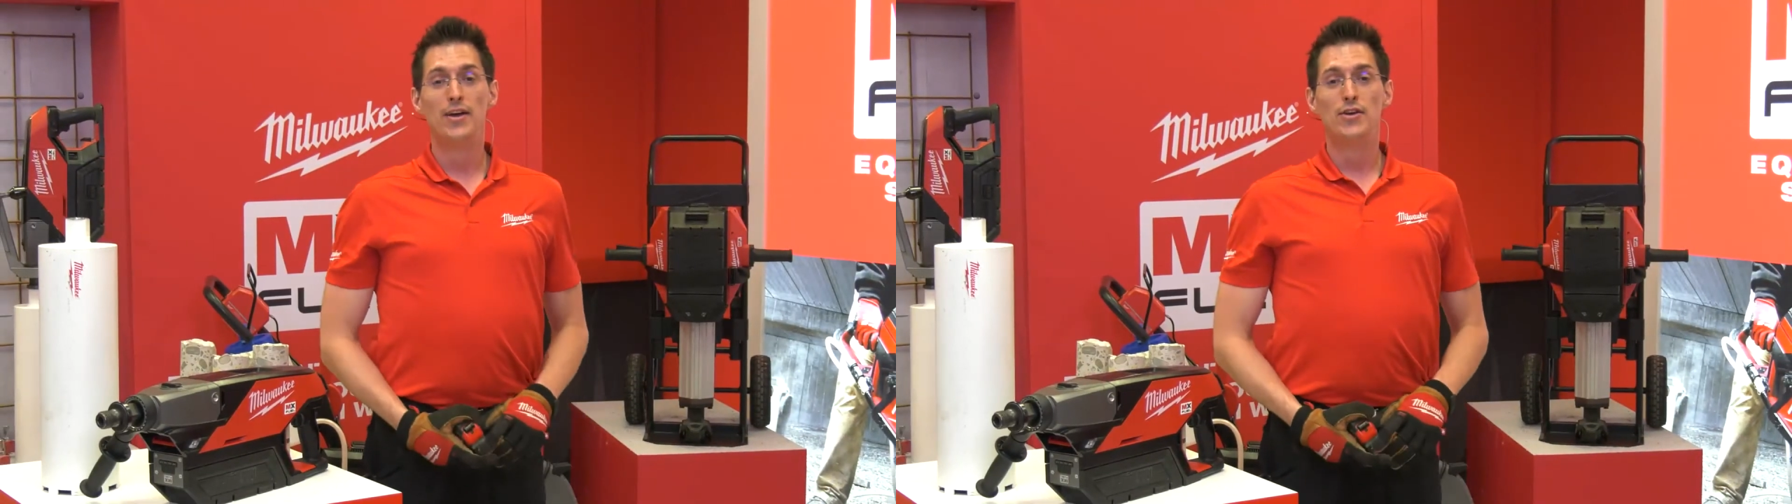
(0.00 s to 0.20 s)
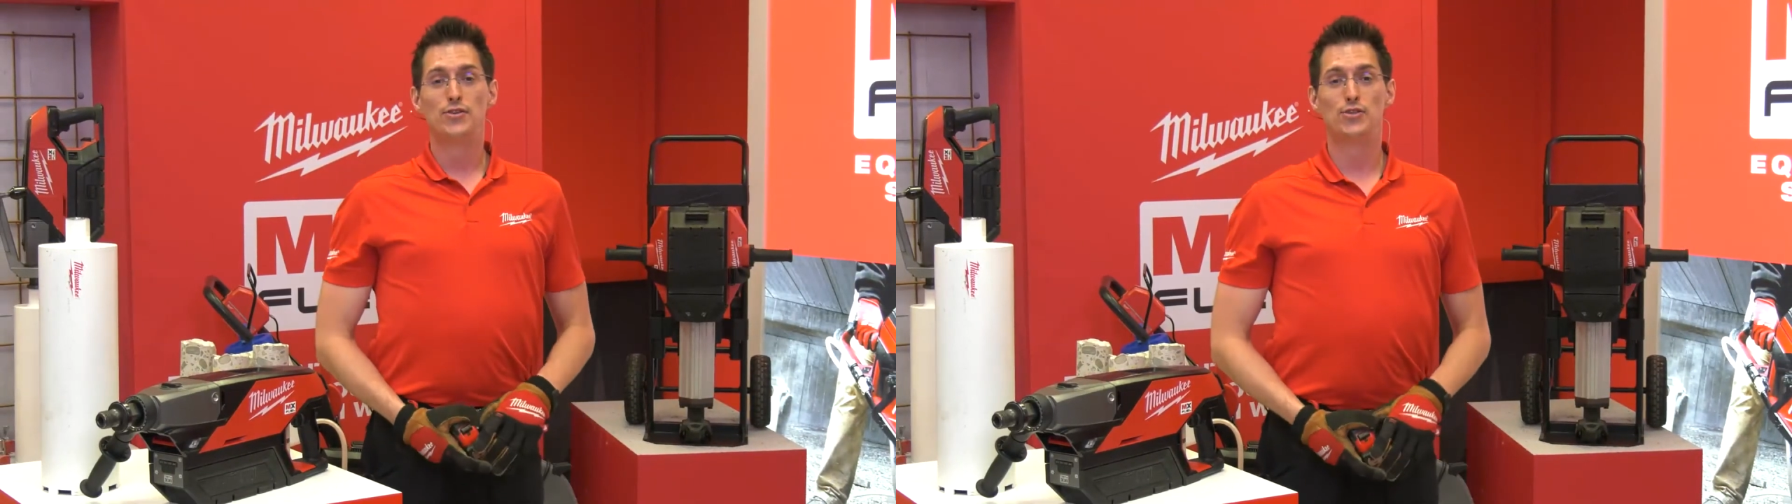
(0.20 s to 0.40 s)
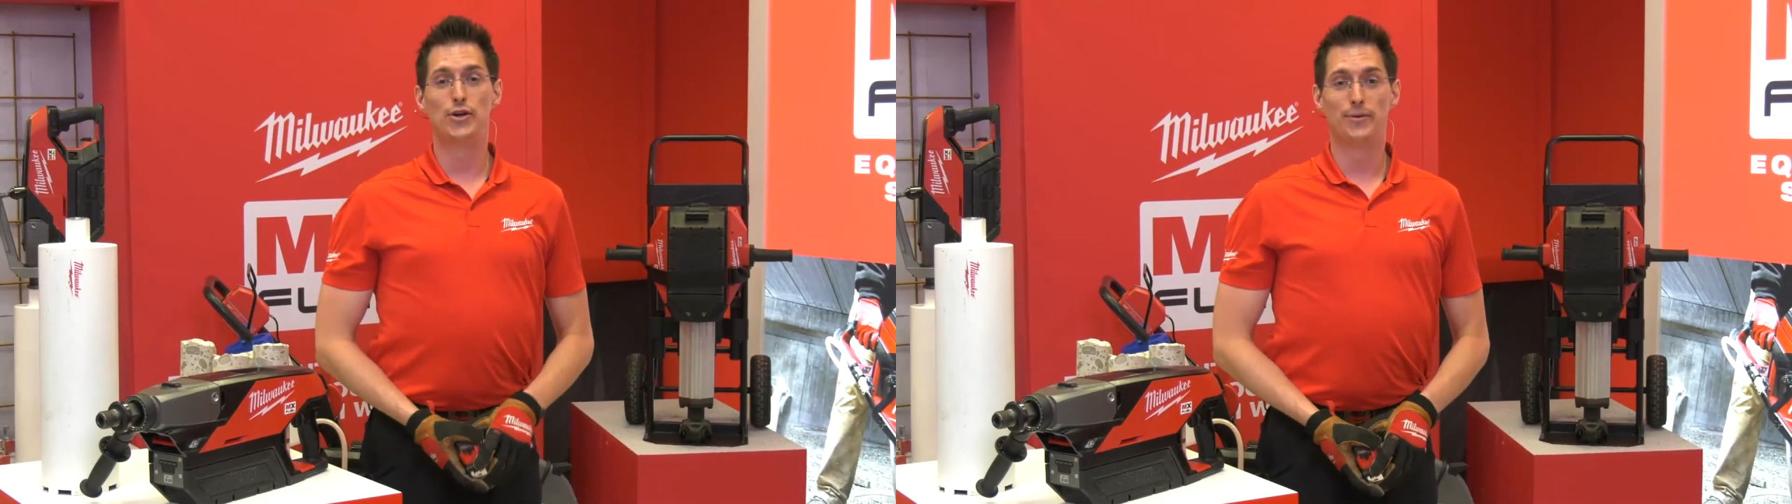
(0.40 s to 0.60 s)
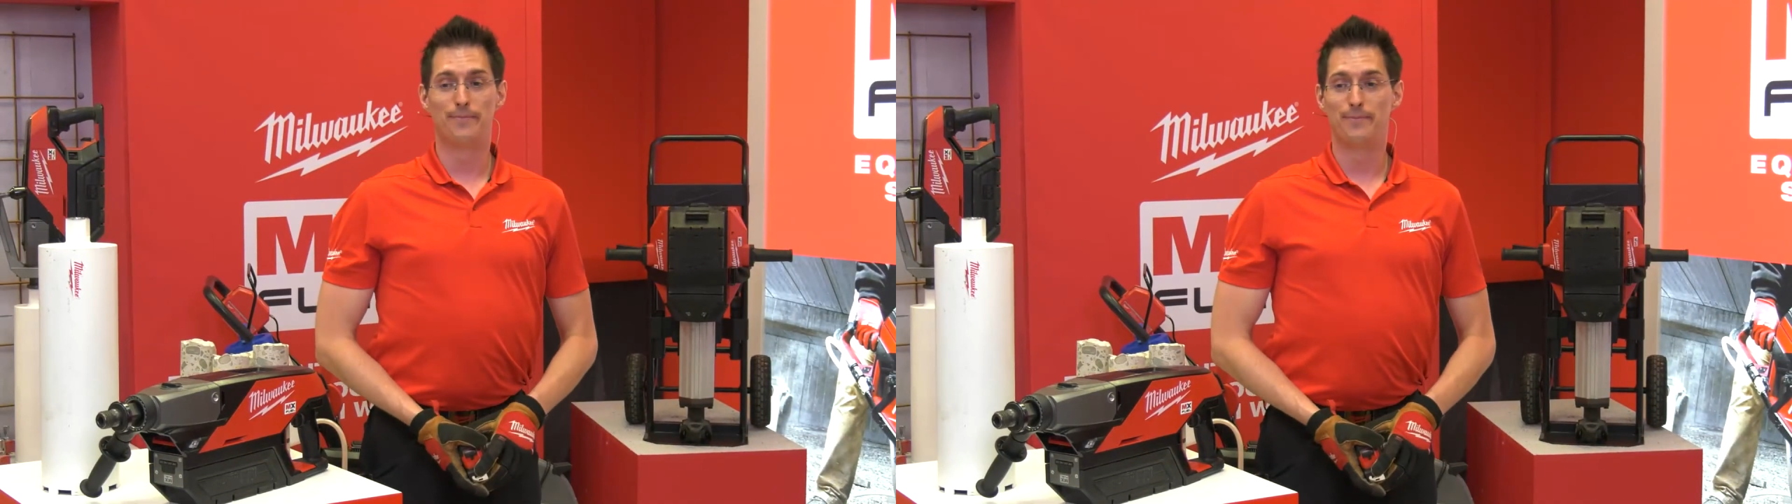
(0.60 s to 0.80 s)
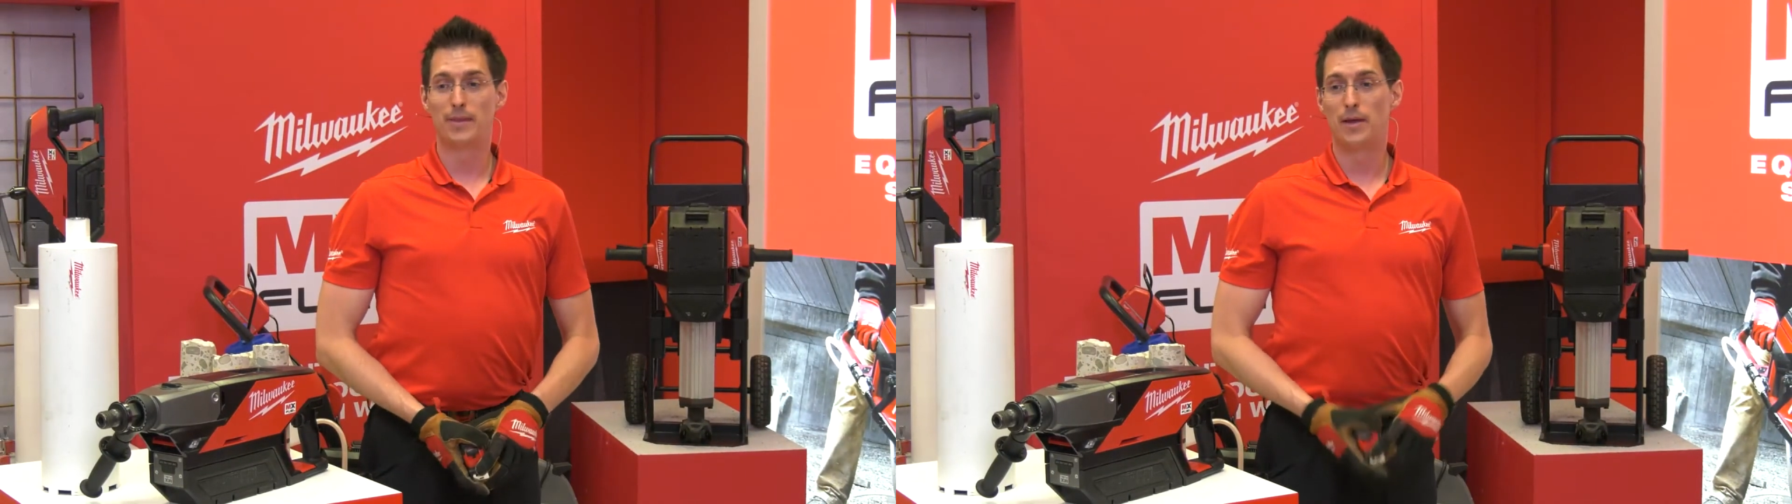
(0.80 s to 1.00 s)
So
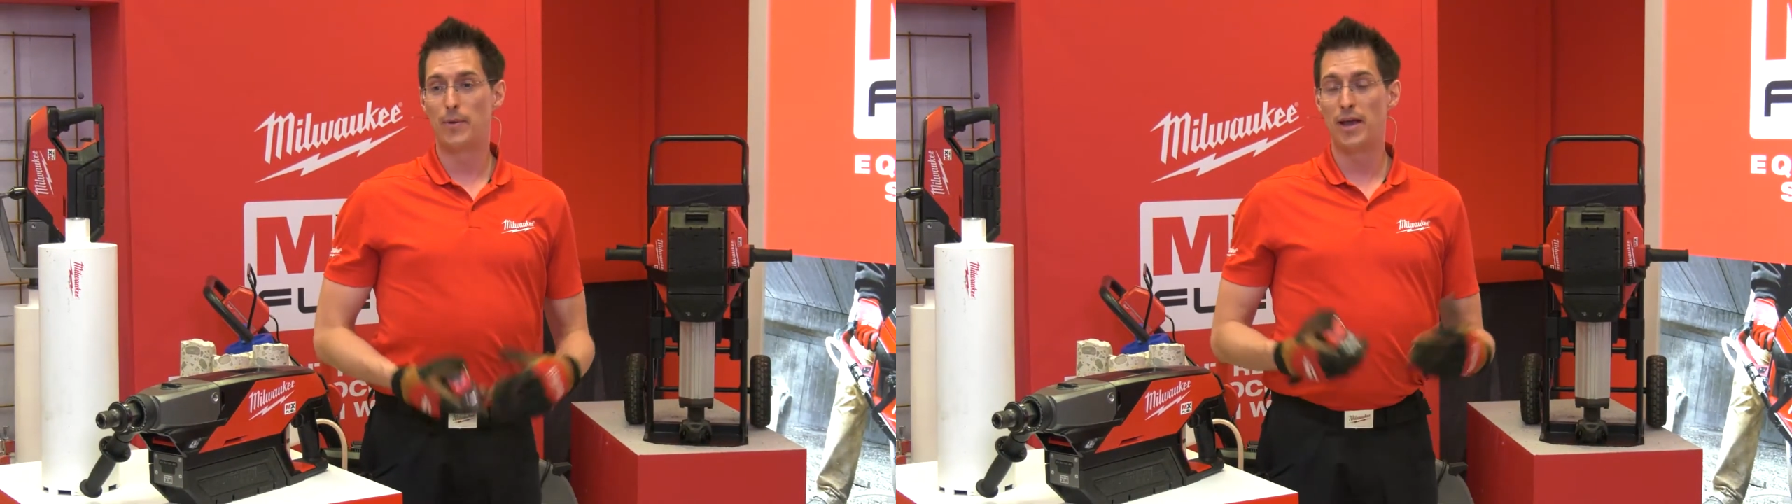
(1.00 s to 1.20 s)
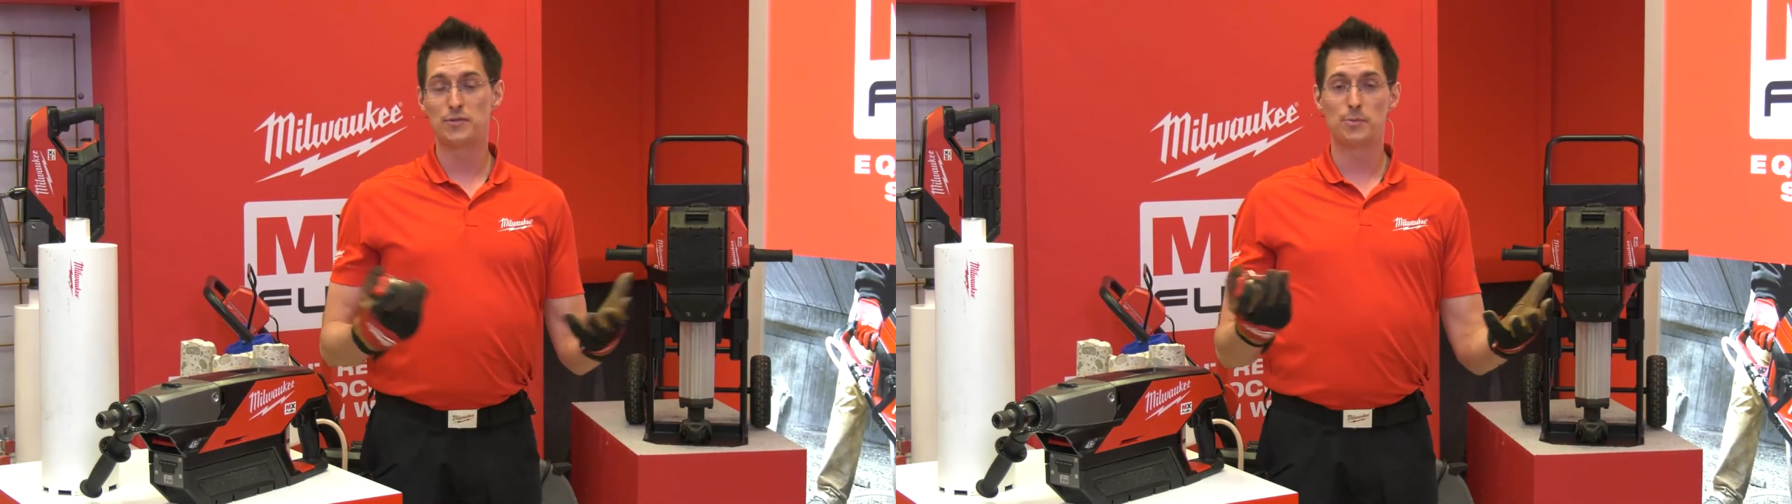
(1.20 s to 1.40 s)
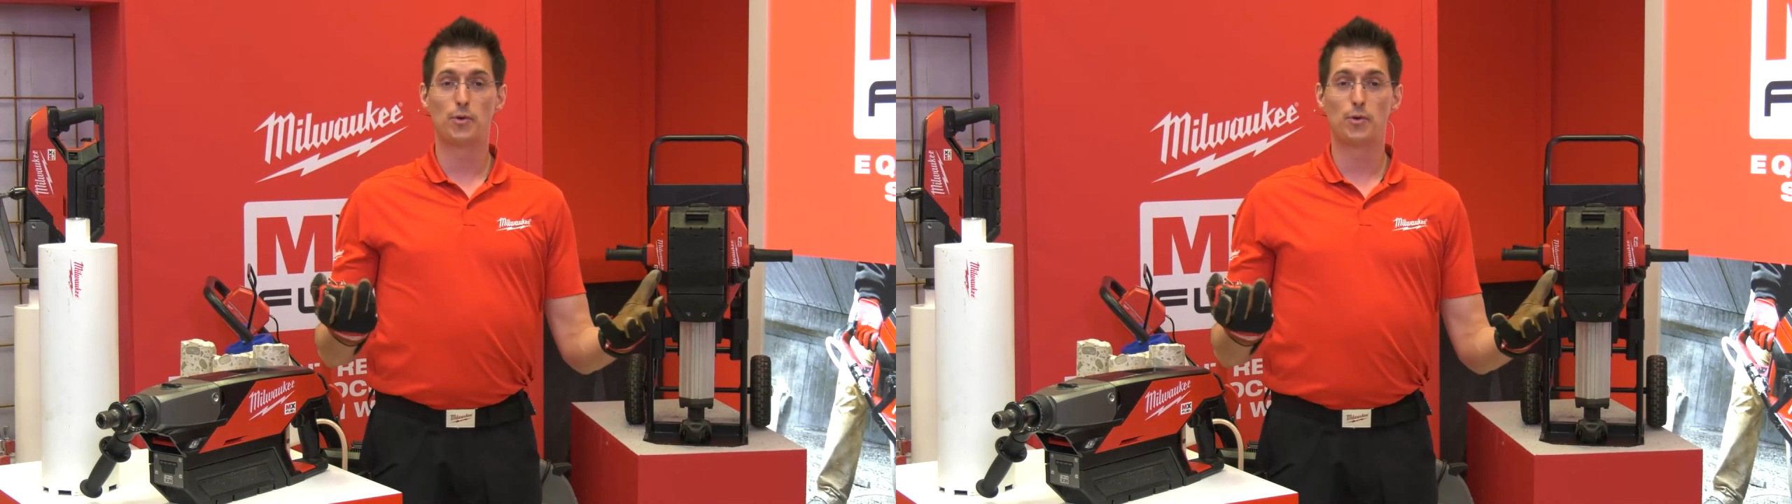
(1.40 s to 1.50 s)
we have some